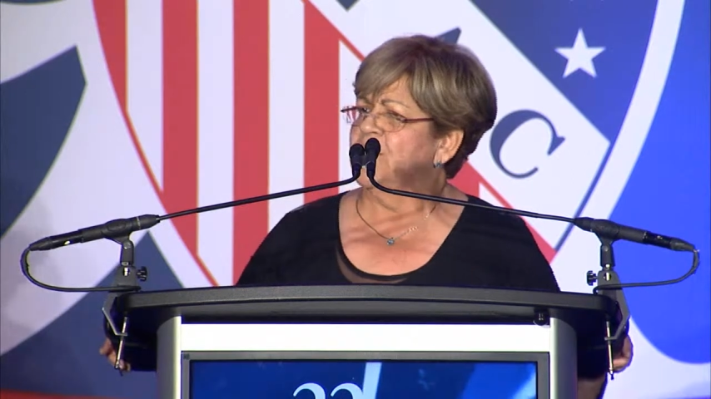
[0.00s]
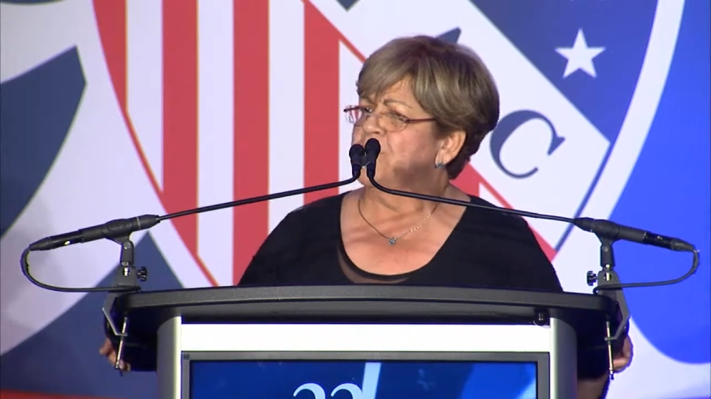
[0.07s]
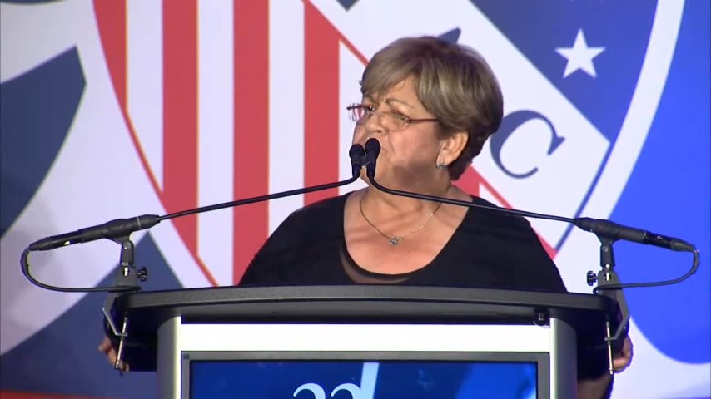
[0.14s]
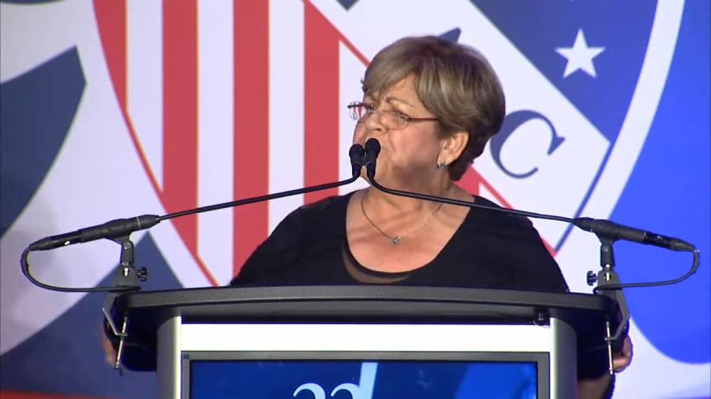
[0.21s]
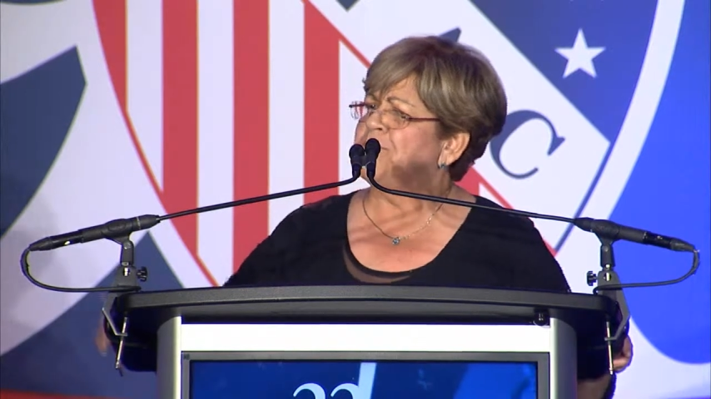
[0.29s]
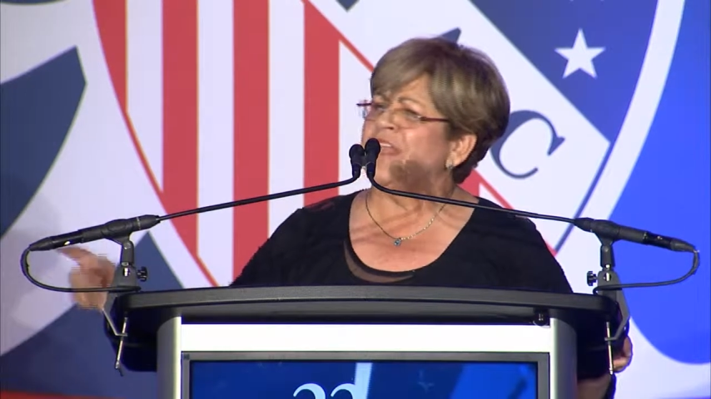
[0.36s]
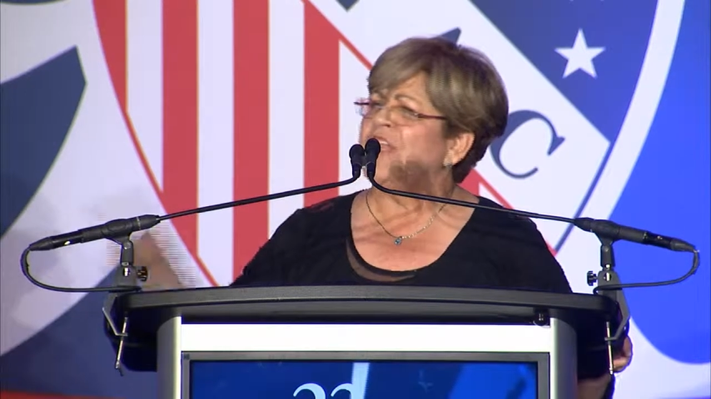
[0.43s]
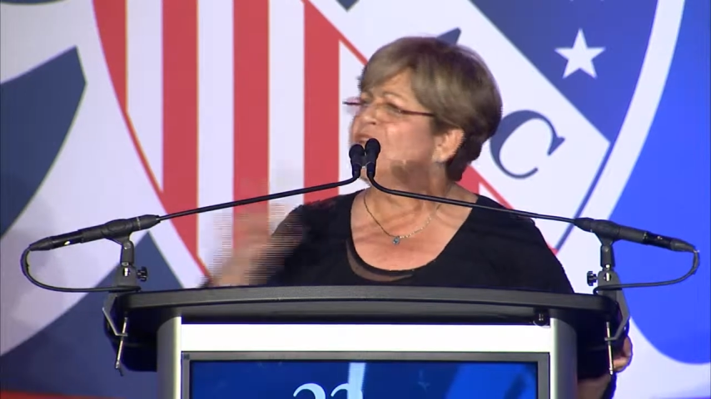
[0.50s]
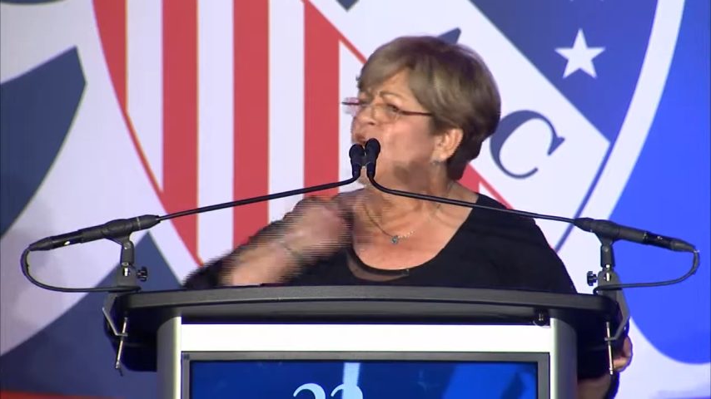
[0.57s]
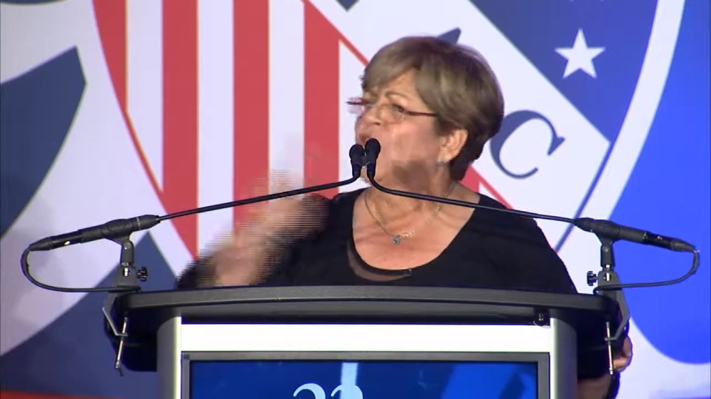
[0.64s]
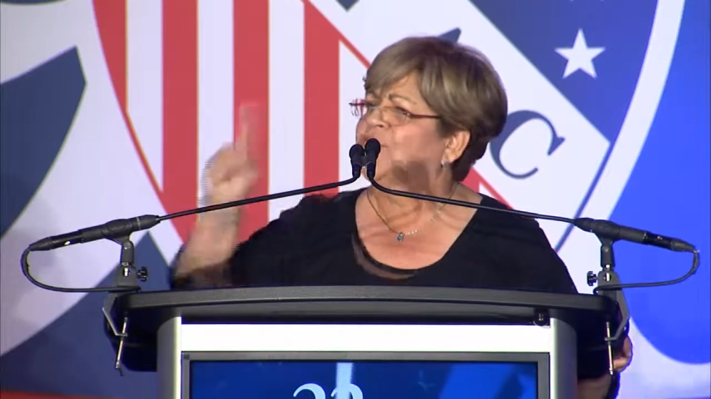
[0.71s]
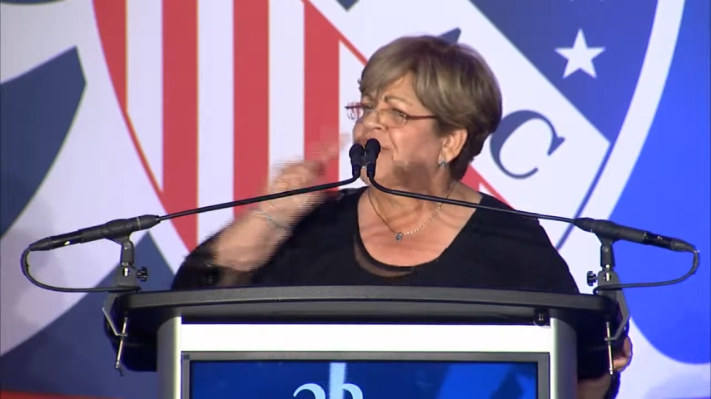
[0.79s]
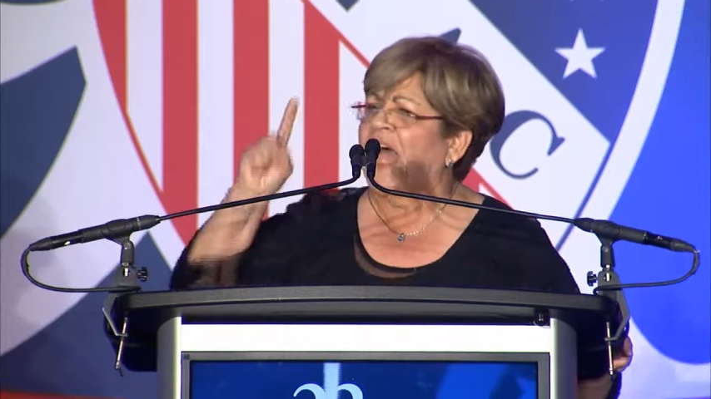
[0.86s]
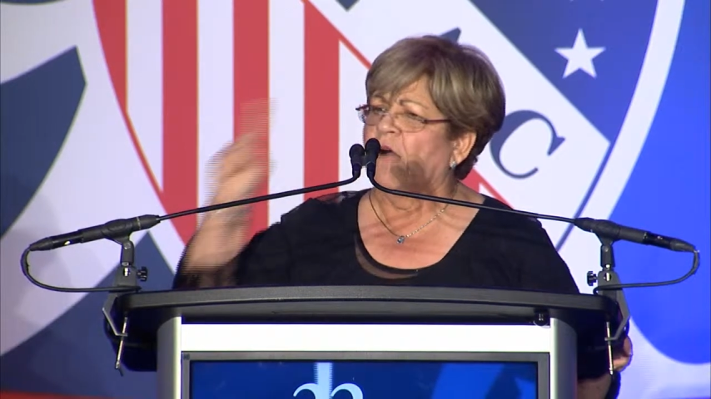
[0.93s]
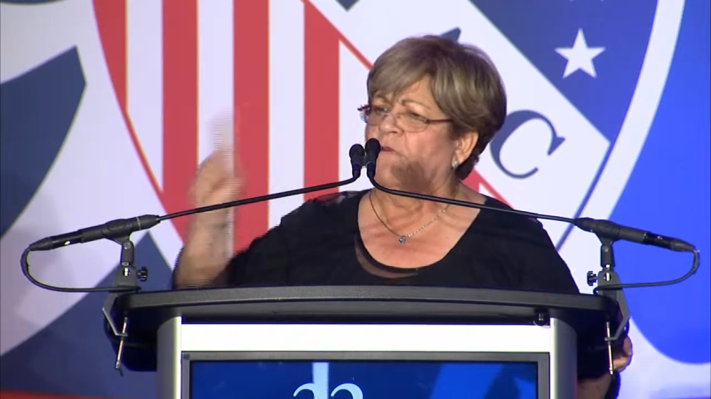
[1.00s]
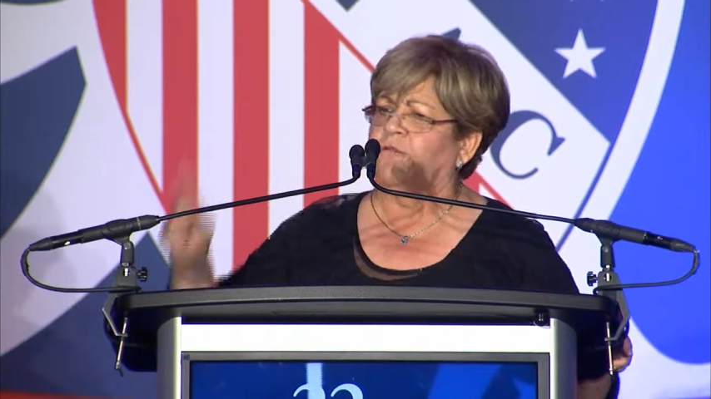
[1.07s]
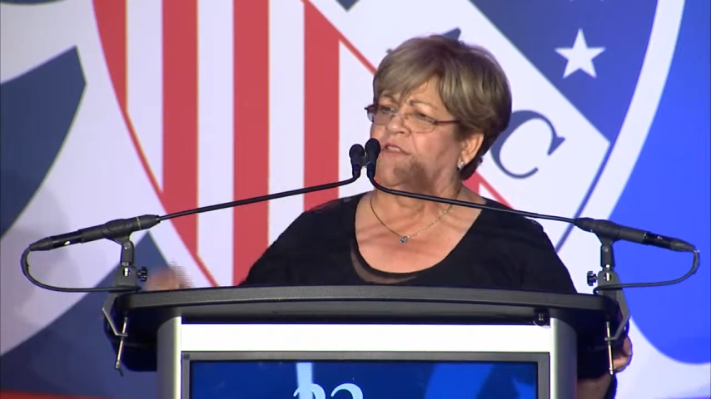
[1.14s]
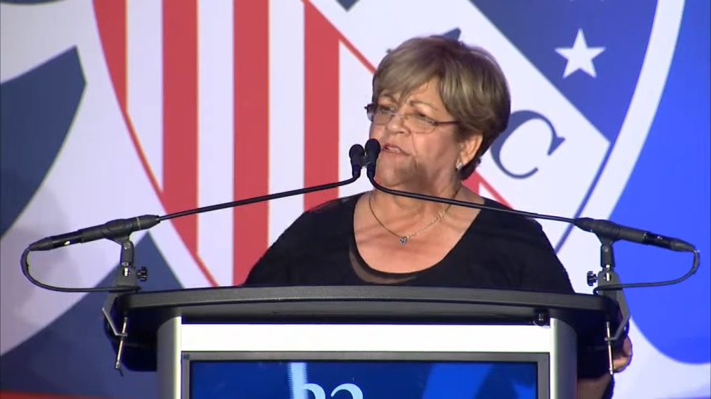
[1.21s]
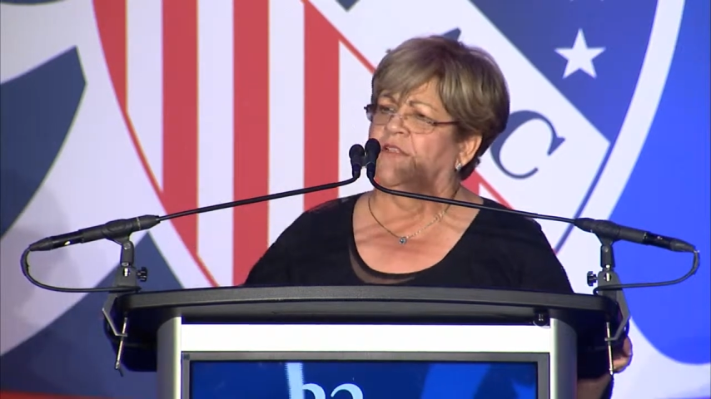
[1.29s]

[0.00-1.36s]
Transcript: be no doubt